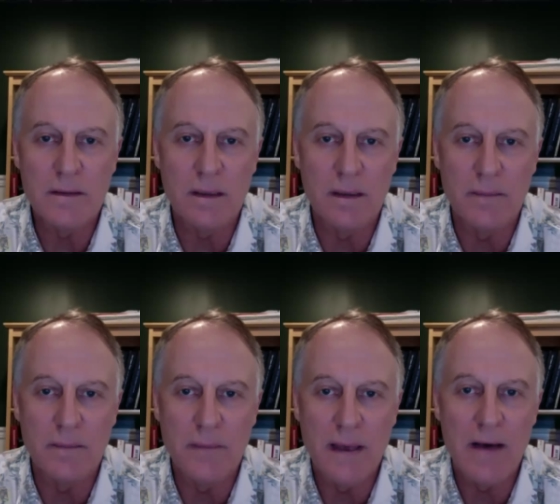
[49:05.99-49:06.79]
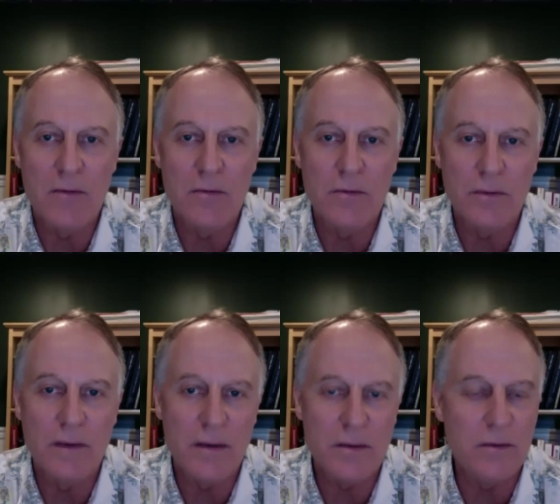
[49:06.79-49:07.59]
How
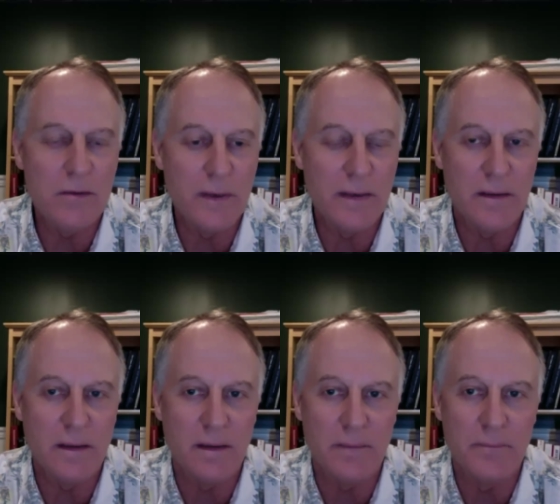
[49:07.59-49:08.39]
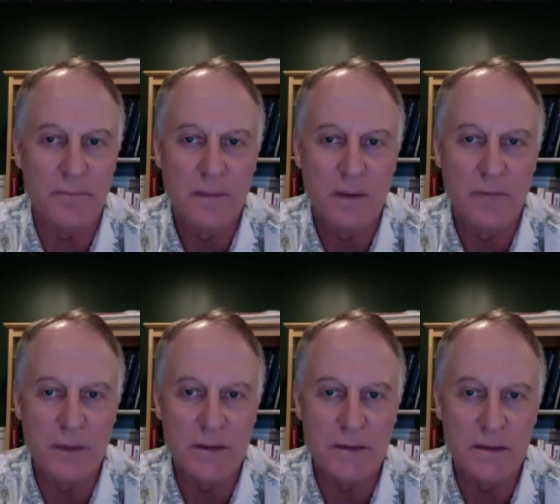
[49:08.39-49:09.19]
could you make a
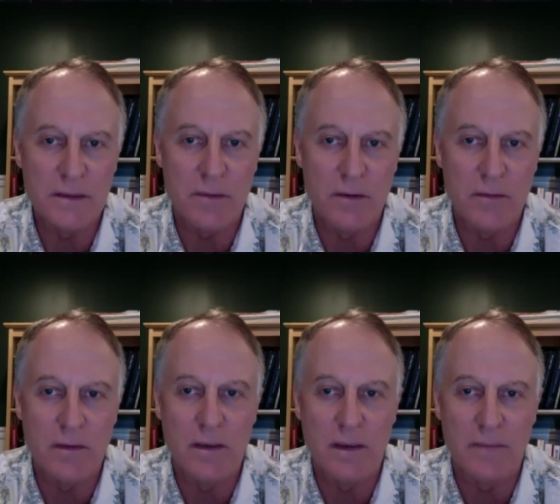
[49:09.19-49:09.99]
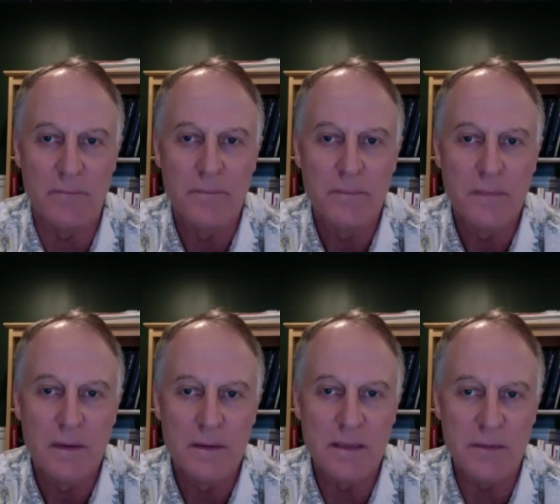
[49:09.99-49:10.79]
Vision Zero
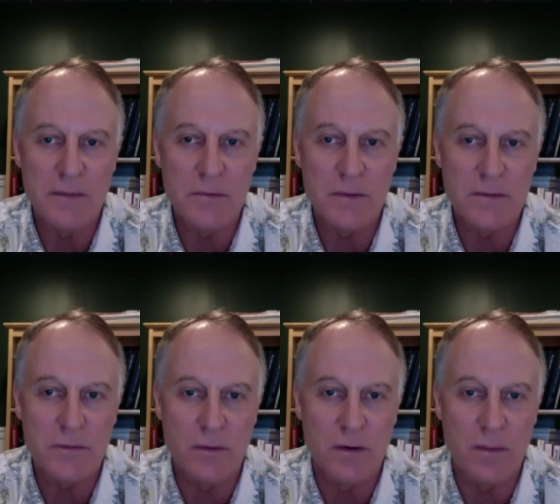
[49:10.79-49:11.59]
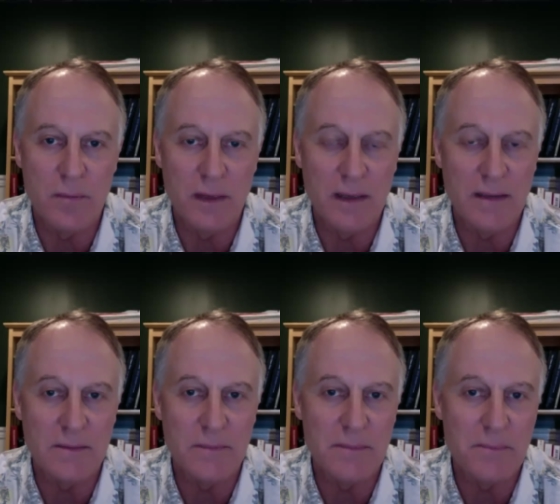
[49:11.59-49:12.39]
safe streets for all plans
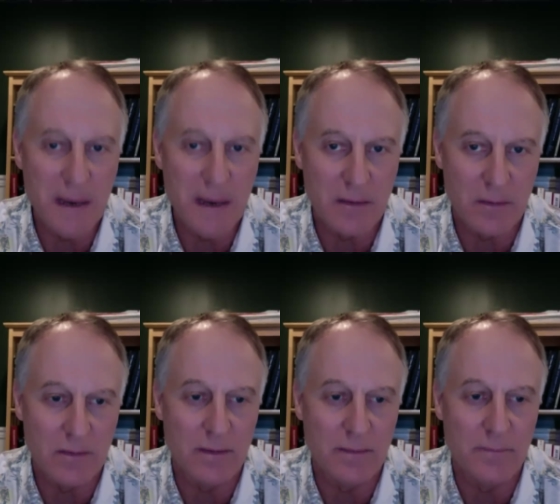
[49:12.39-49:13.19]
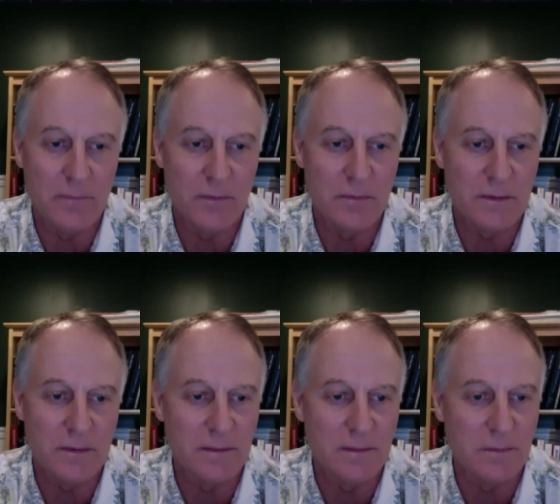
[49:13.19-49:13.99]
be better? There
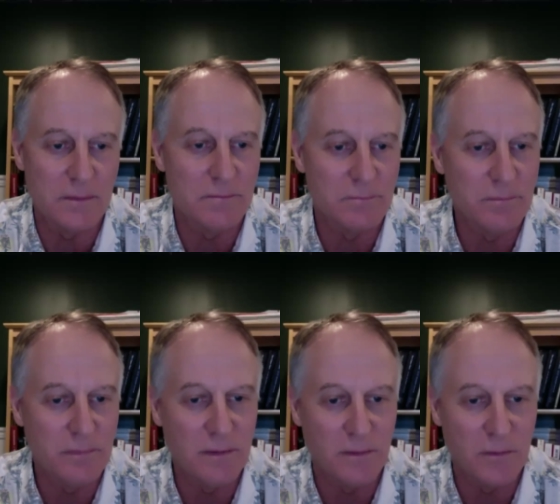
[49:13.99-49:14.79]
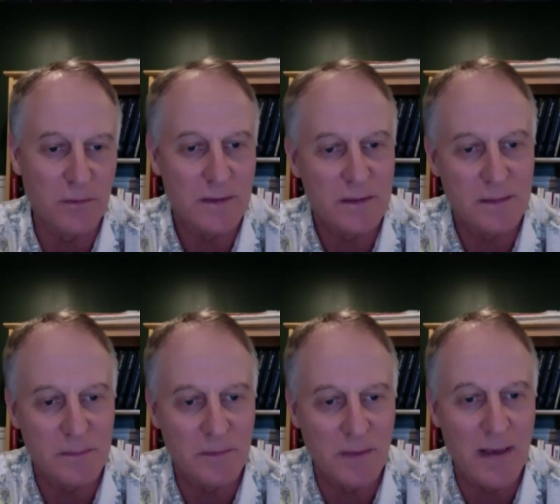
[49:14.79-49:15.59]
was criticism
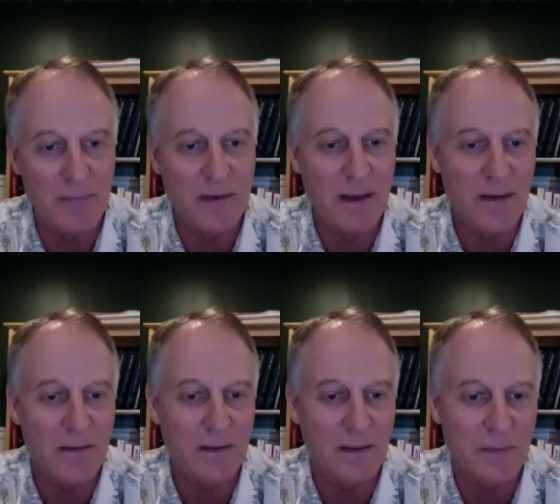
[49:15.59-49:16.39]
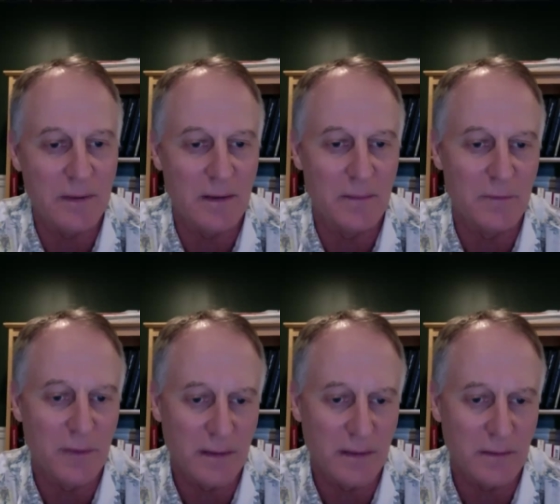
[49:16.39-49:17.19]
of that, but how can they become
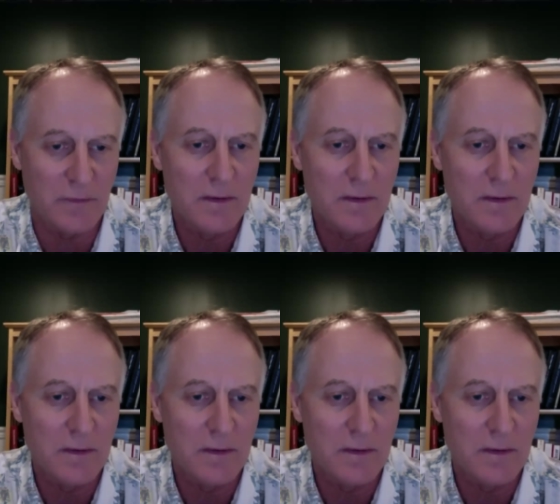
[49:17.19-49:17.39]
effective?